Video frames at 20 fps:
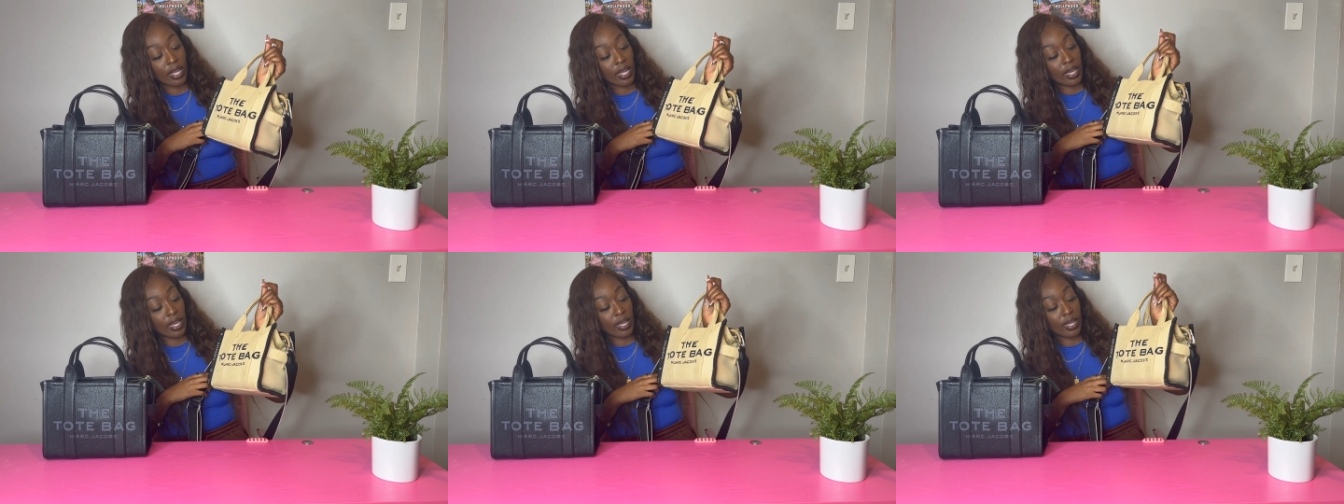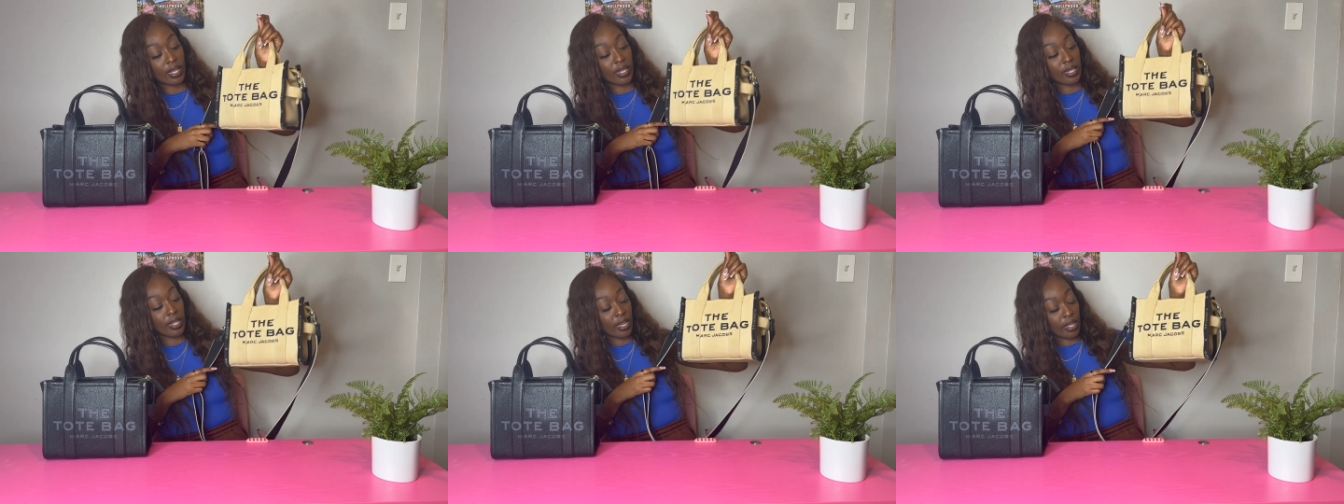
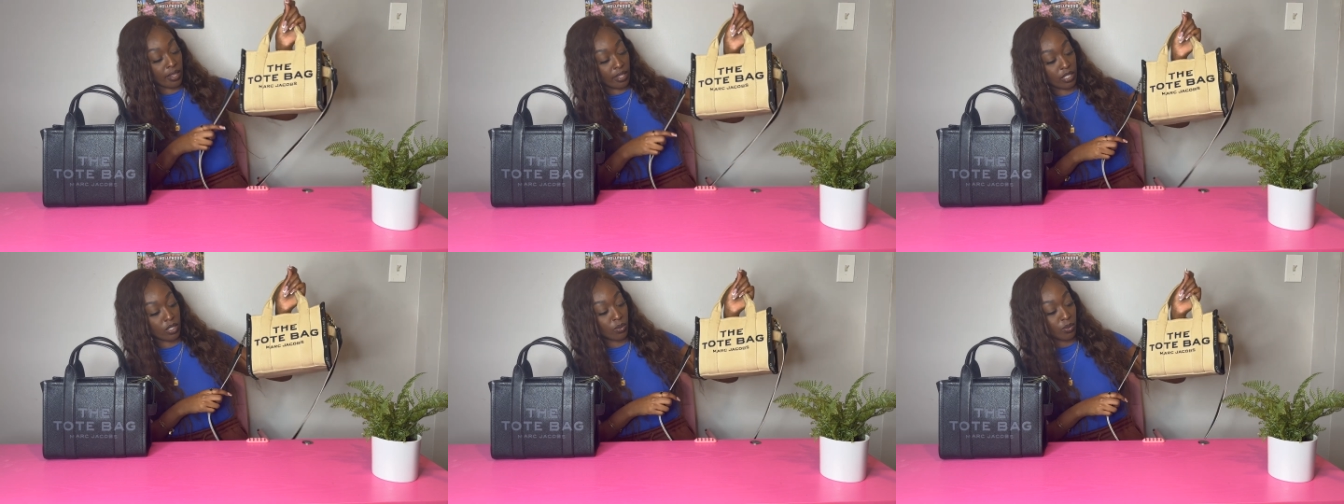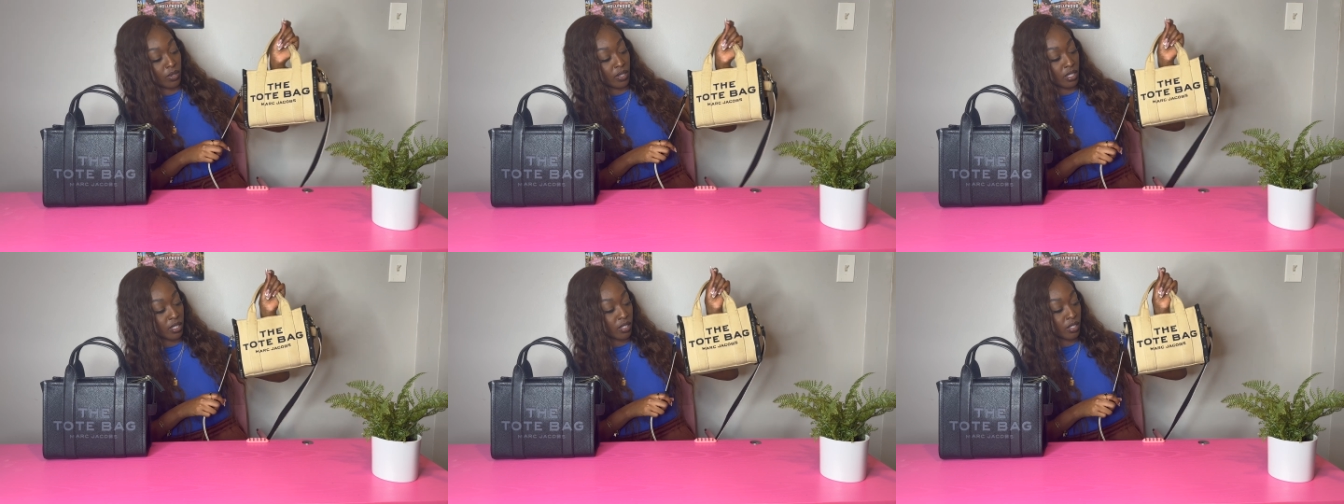And yeah, this is what
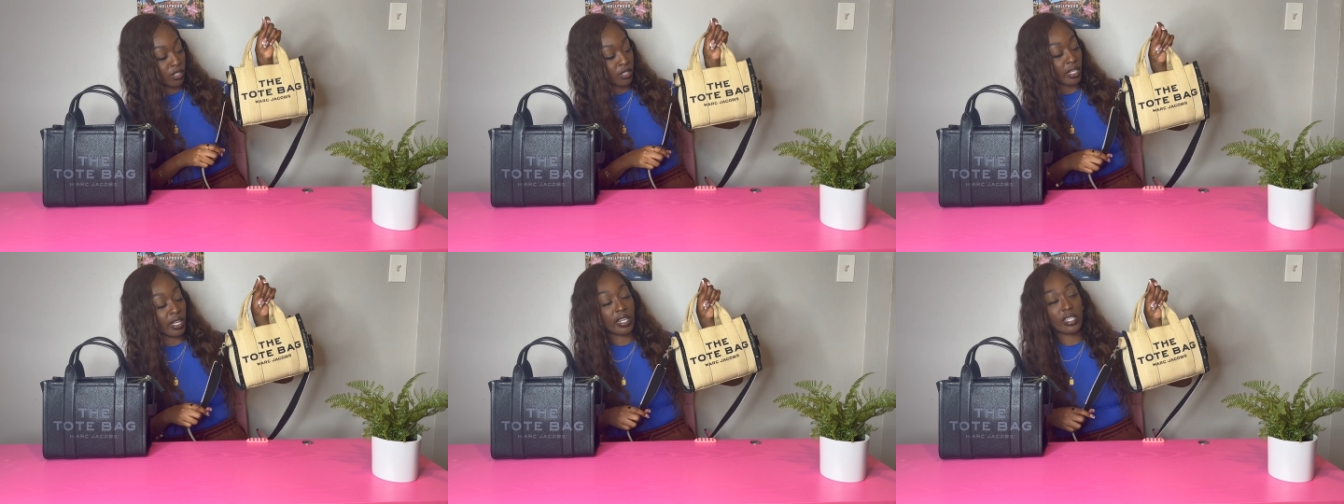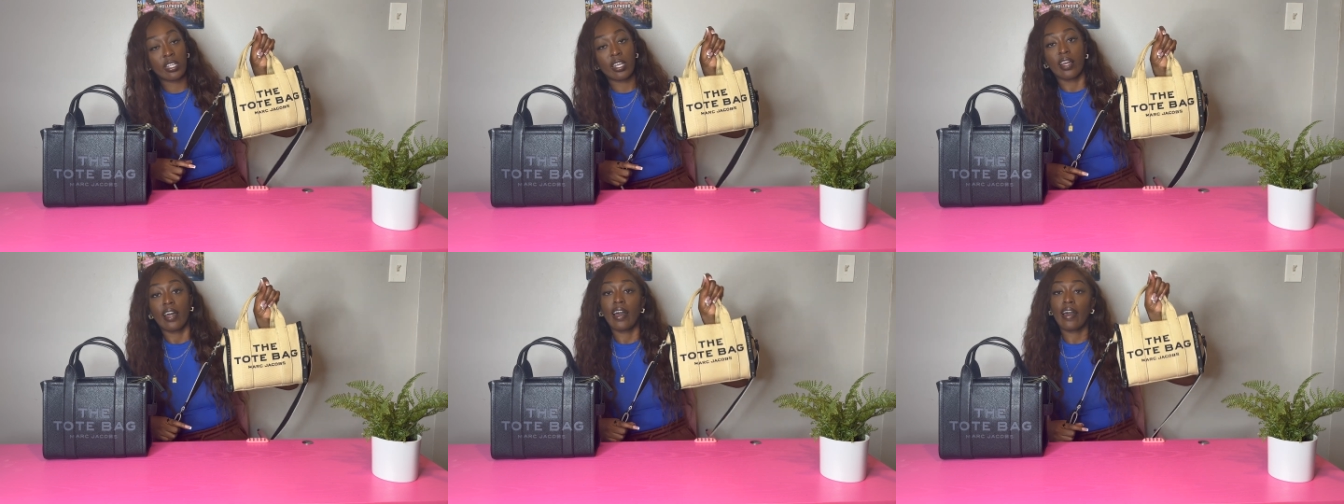this looks
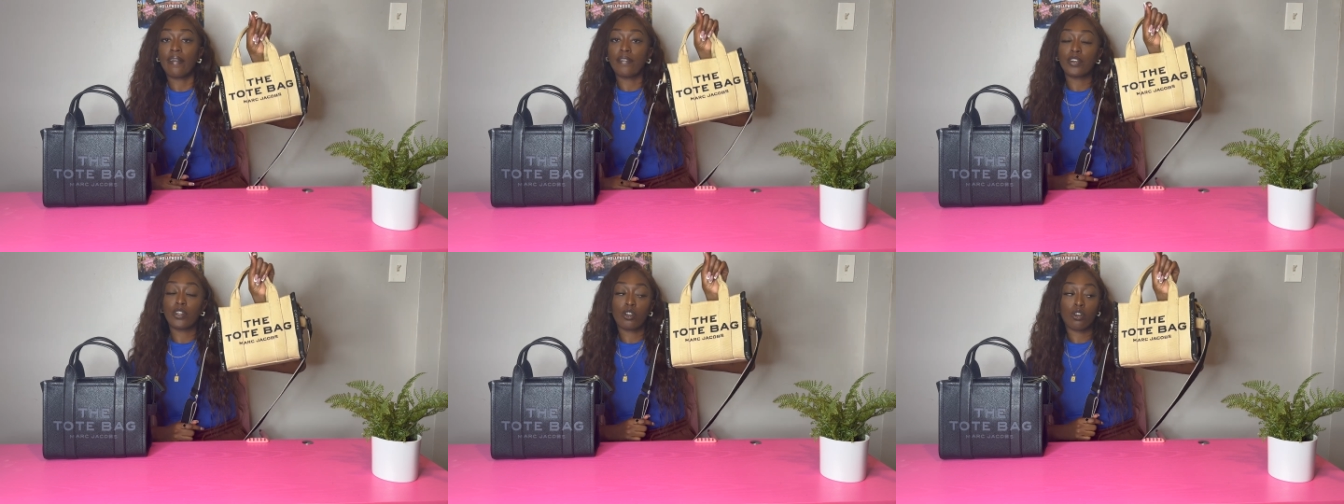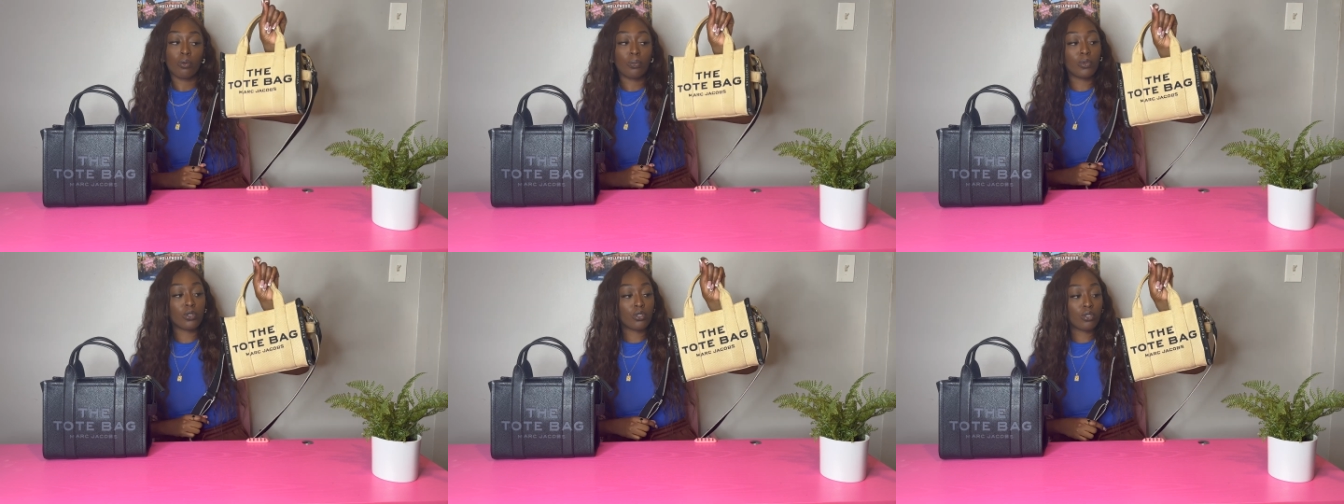like after
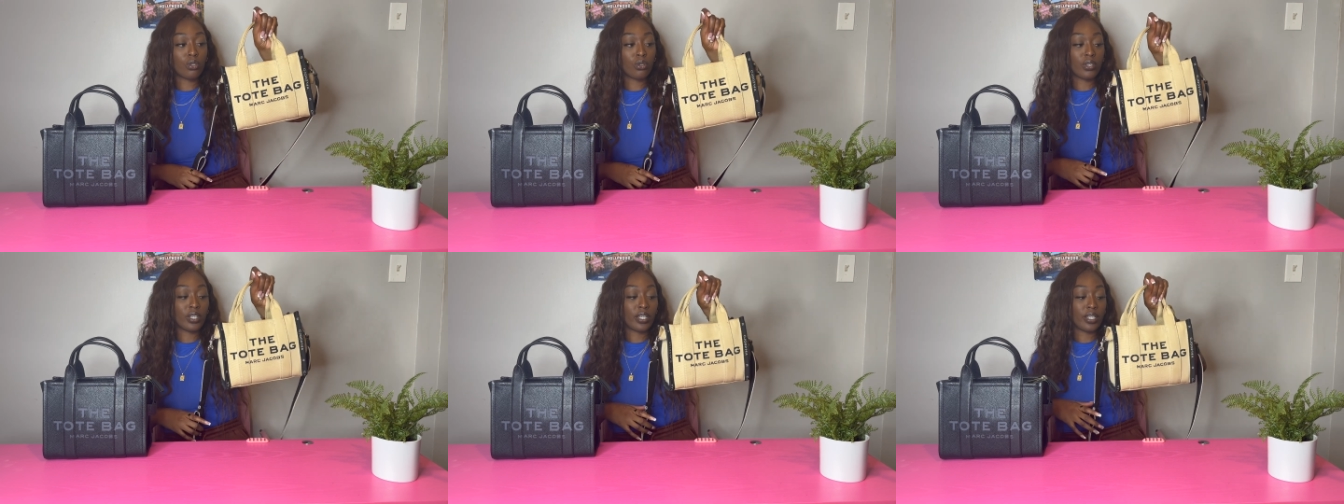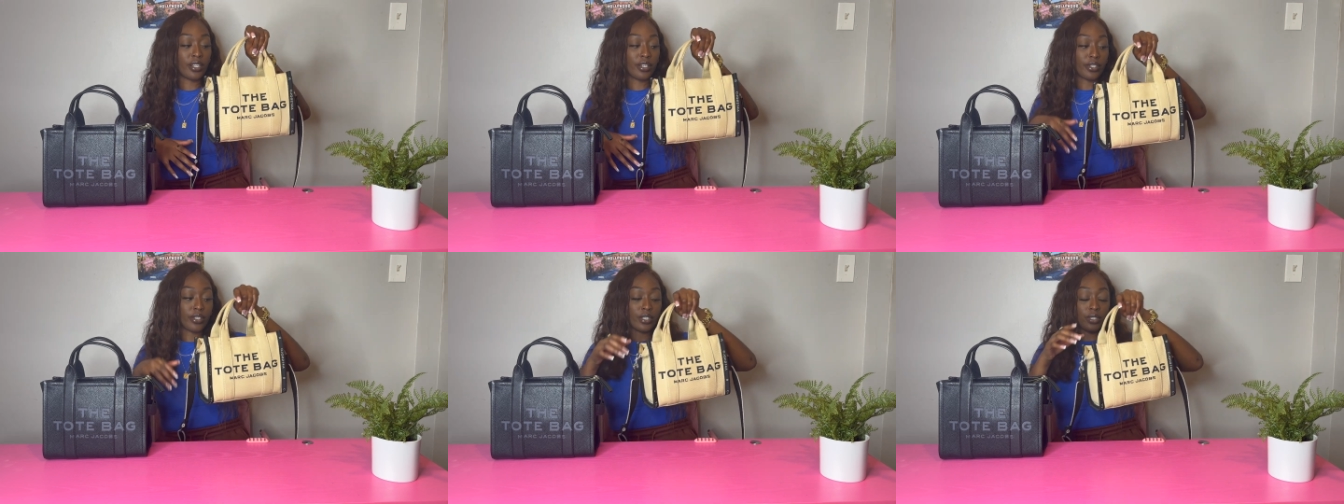almost 2
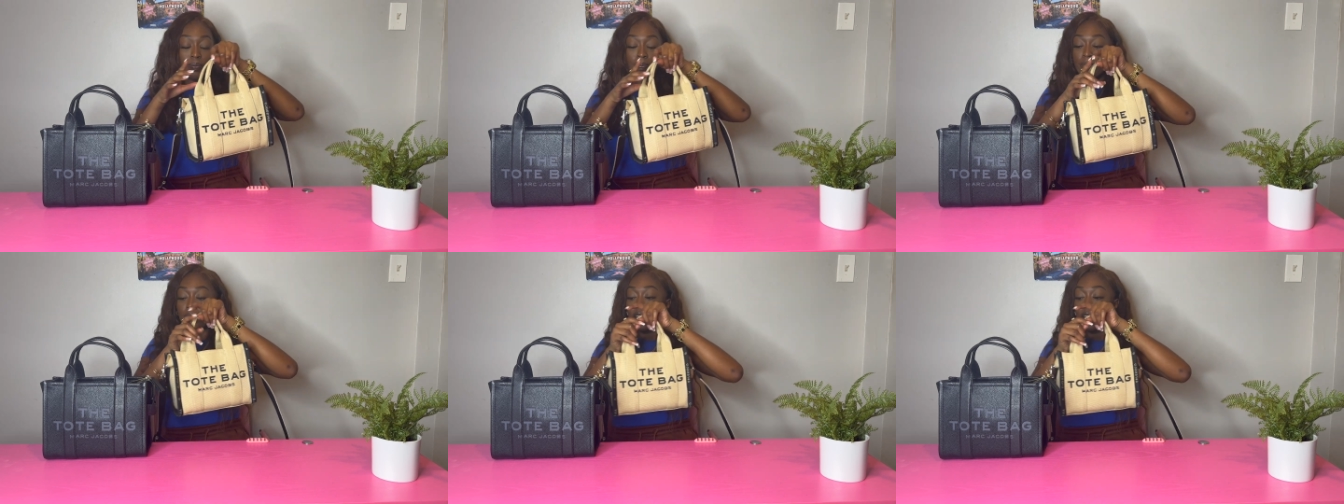years.